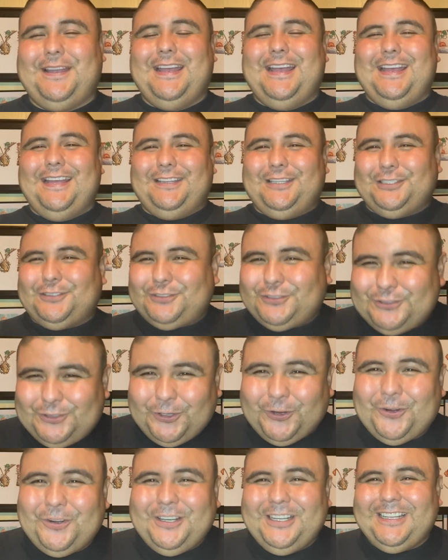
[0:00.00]
the
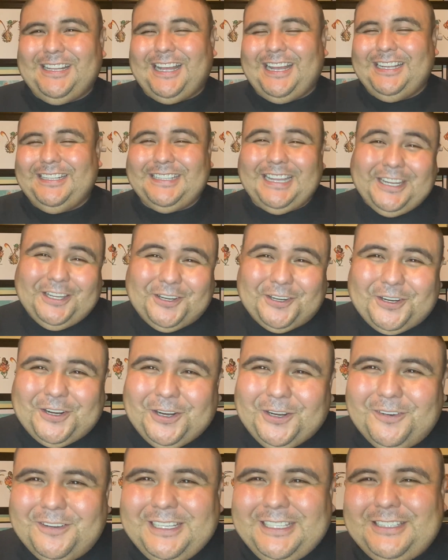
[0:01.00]
storyline that you're
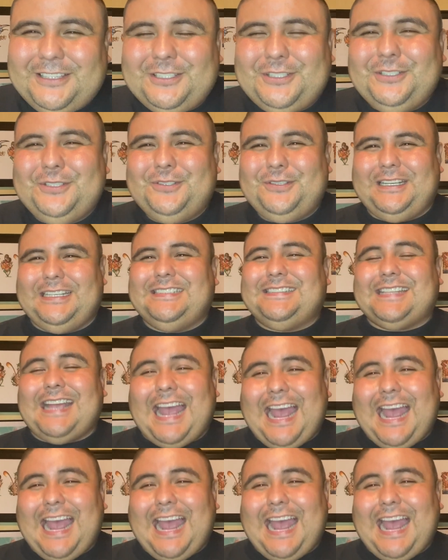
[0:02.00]
going through is